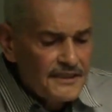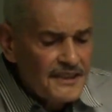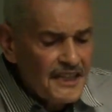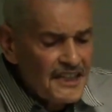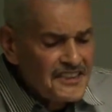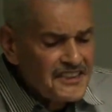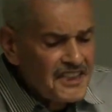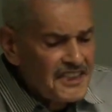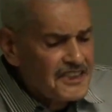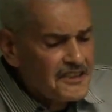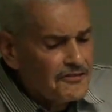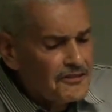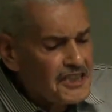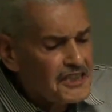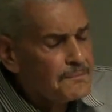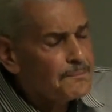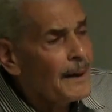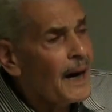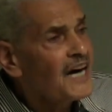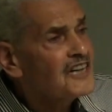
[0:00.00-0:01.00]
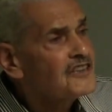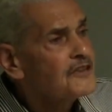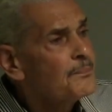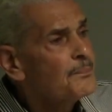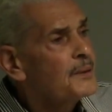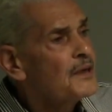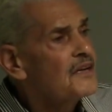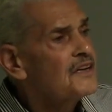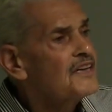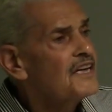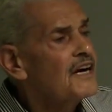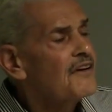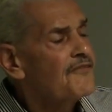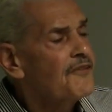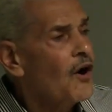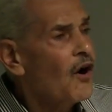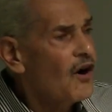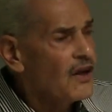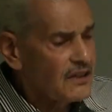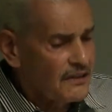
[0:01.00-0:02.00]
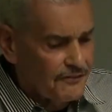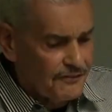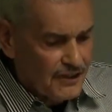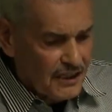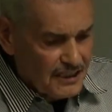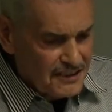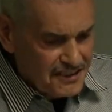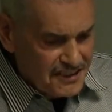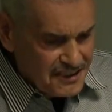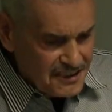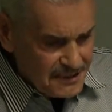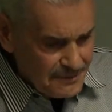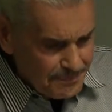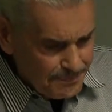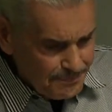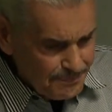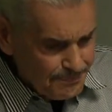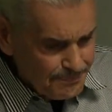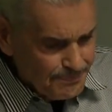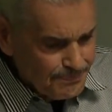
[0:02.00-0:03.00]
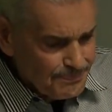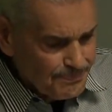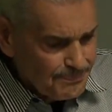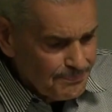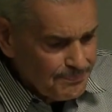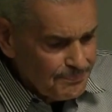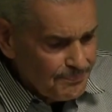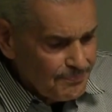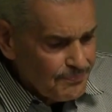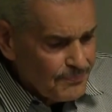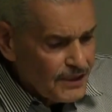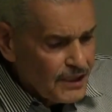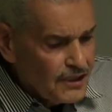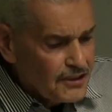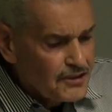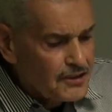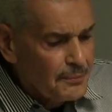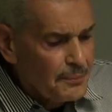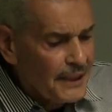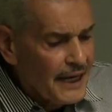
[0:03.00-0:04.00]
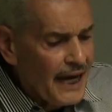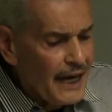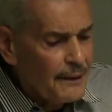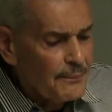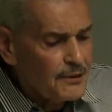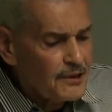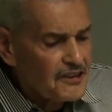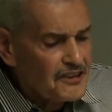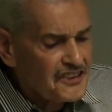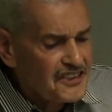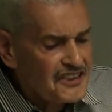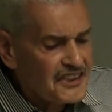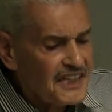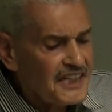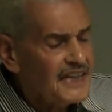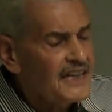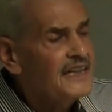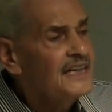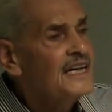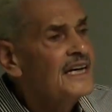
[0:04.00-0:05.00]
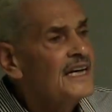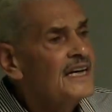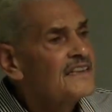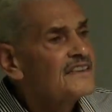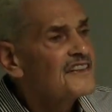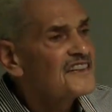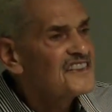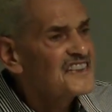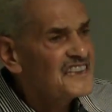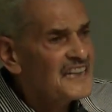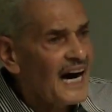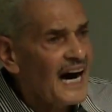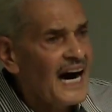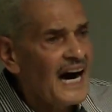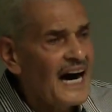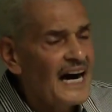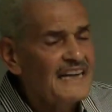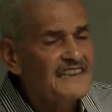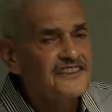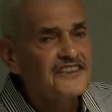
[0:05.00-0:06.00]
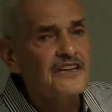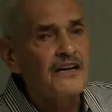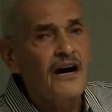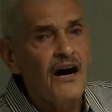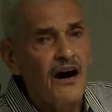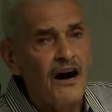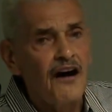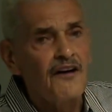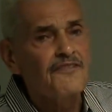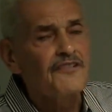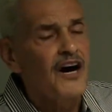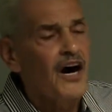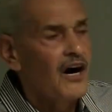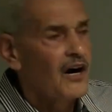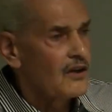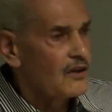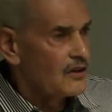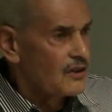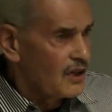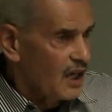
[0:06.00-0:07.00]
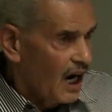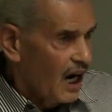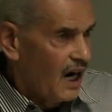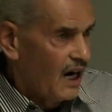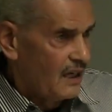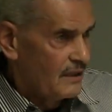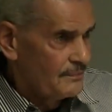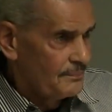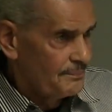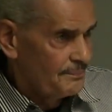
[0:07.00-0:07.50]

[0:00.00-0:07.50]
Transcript: This is the responsibility of all of us to be able to see the signs of Allah.